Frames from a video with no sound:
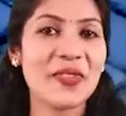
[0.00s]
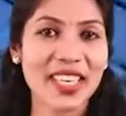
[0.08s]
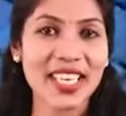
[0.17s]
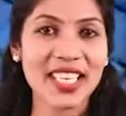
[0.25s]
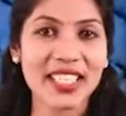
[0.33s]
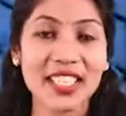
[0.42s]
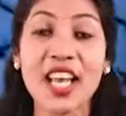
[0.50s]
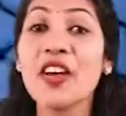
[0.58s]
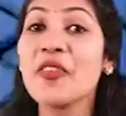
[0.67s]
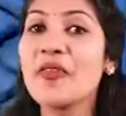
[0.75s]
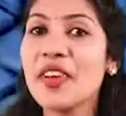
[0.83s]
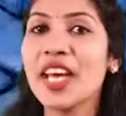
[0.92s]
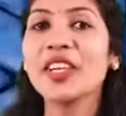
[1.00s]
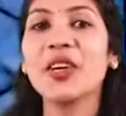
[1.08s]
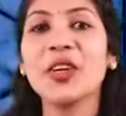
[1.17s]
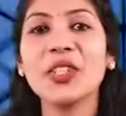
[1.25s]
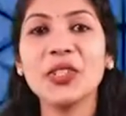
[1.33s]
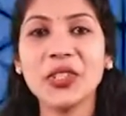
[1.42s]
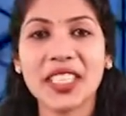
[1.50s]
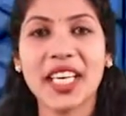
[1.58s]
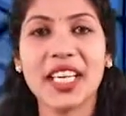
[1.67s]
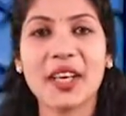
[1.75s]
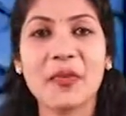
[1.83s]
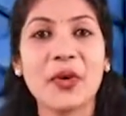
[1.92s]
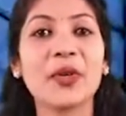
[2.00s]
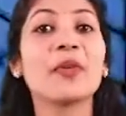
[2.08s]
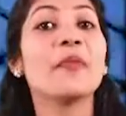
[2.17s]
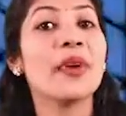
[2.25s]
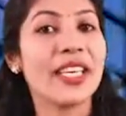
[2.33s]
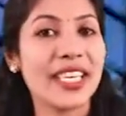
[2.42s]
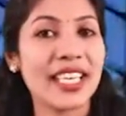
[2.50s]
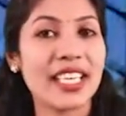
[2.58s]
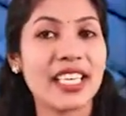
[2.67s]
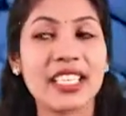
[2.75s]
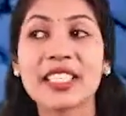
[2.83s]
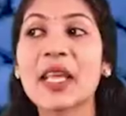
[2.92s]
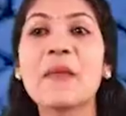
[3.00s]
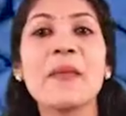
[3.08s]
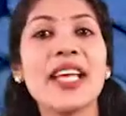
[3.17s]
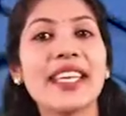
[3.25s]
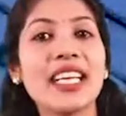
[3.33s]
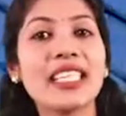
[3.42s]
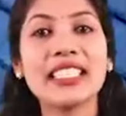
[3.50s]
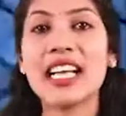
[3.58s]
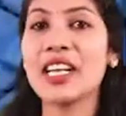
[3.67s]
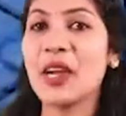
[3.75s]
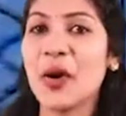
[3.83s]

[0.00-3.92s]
friends, we are going to study about materials, metals and